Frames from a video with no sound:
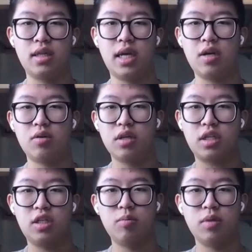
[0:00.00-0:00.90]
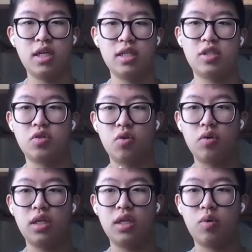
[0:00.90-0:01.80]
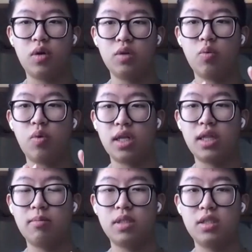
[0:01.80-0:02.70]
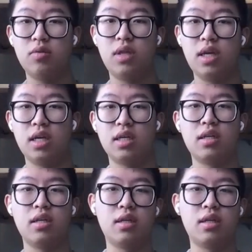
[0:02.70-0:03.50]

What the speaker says: they don't accumulate solely where you want them to. They